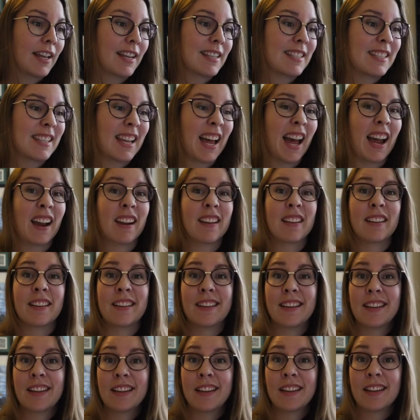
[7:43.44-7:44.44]

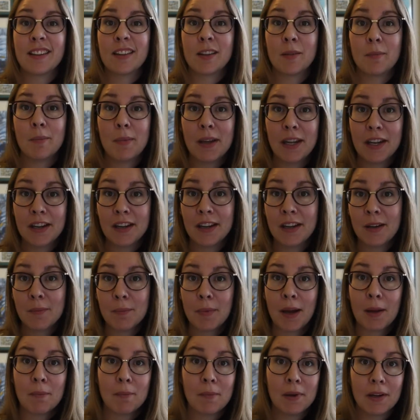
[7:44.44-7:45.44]
exactly the
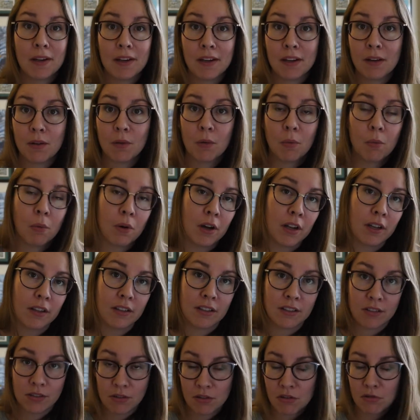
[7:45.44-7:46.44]
minute by minute
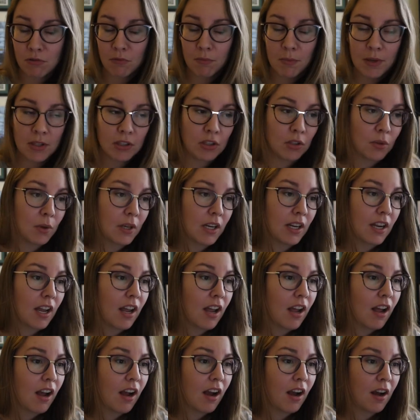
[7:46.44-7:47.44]
what students would be
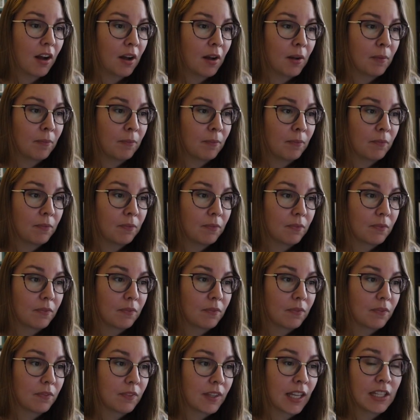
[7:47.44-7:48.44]
doing.
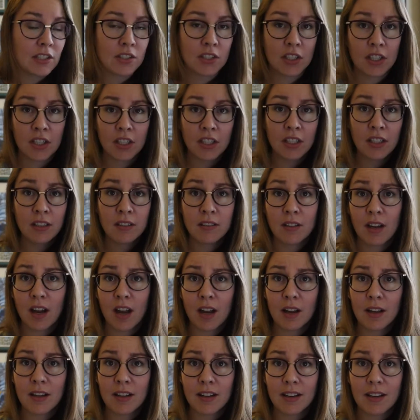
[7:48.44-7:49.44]
That's good,
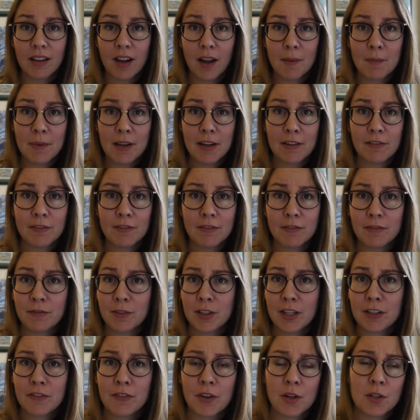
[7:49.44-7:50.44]
I mean,
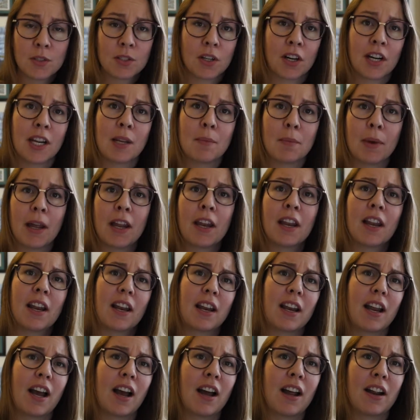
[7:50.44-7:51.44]
when you're first starting, but
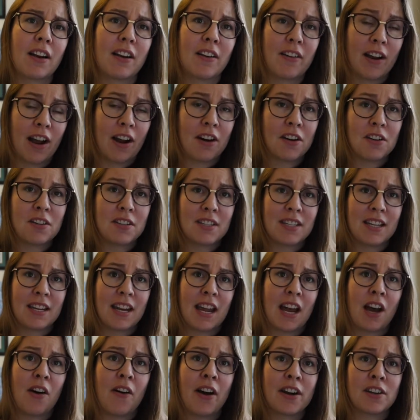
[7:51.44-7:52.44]

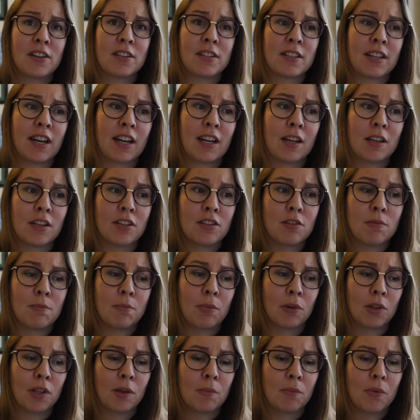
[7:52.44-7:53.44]
honestly now I just kind of
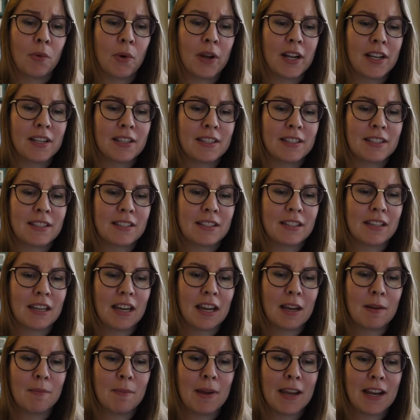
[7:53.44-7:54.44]
do bullet
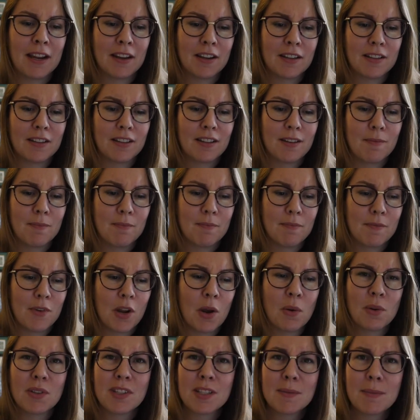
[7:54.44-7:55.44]
points and make
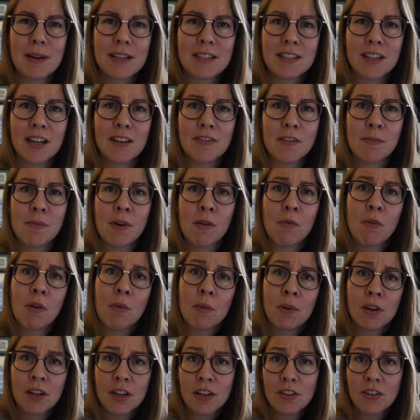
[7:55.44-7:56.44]
notes to myself about
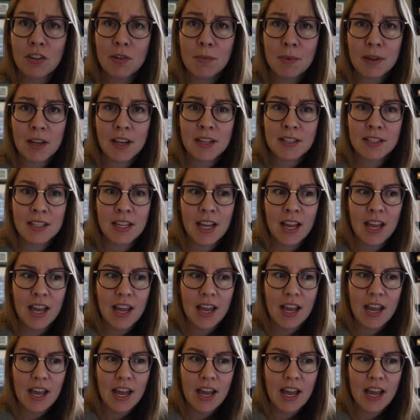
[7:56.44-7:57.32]
what we're going to do, because